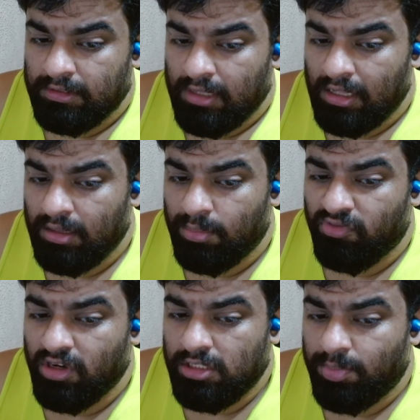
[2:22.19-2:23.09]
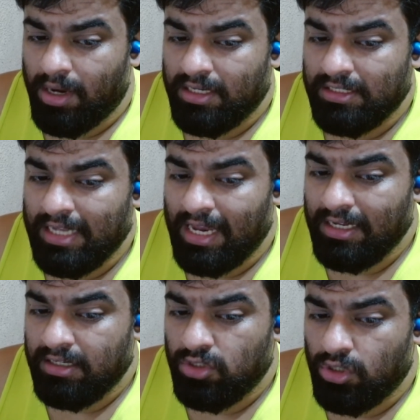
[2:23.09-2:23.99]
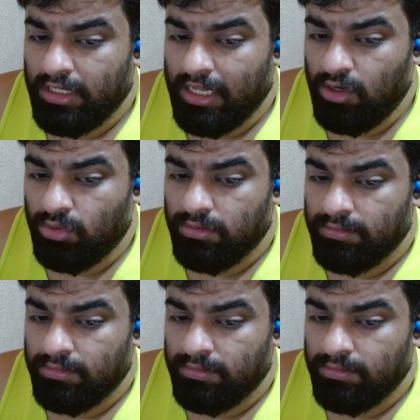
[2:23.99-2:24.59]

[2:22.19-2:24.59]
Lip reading: And the worst part is Gallagher's on a yellow.